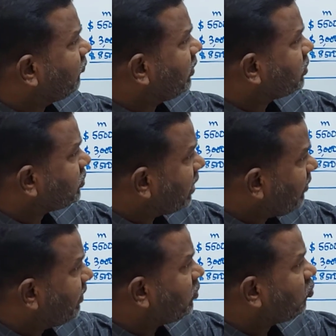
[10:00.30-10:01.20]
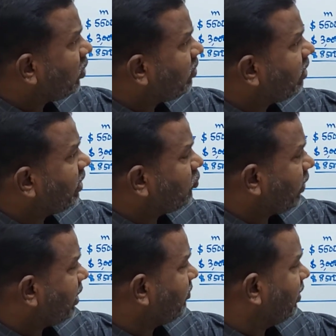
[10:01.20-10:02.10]
wealth will still be
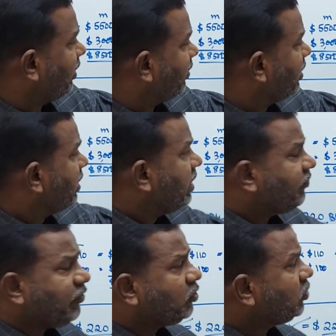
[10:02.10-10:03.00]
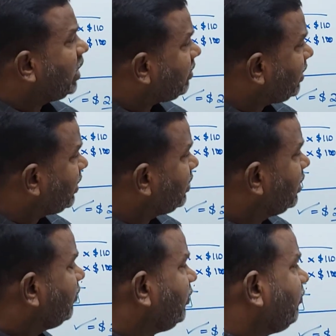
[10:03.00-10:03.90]
220 million. If we do nothing,
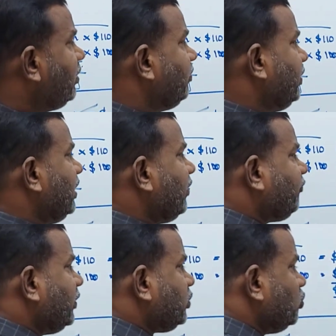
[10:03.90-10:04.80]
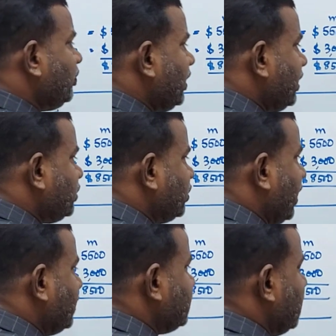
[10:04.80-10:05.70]
we will be left with 2 million
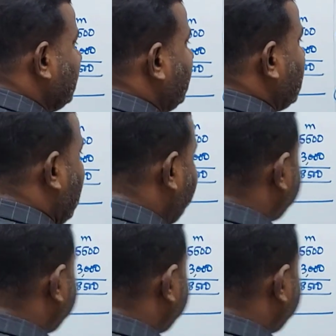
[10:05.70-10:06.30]
shares. But